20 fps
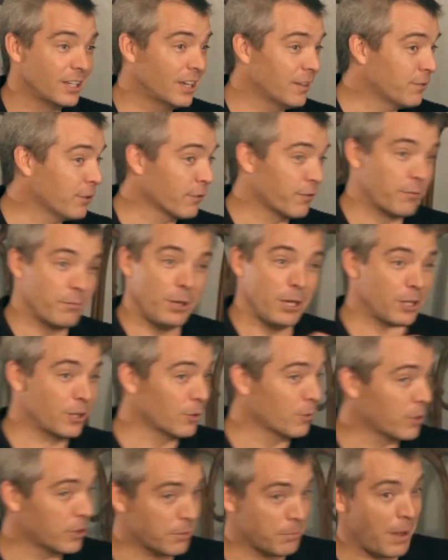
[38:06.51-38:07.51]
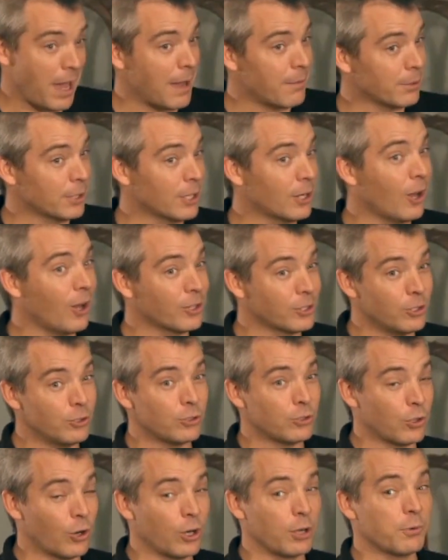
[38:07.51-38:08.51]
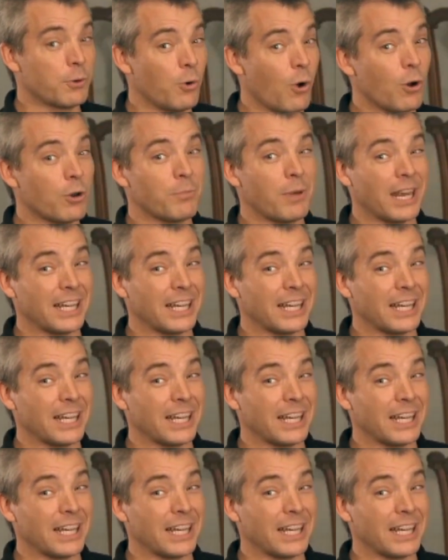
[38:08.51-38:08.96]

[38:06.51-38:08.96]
if you're familiar with the Bible at all, you just heard him quote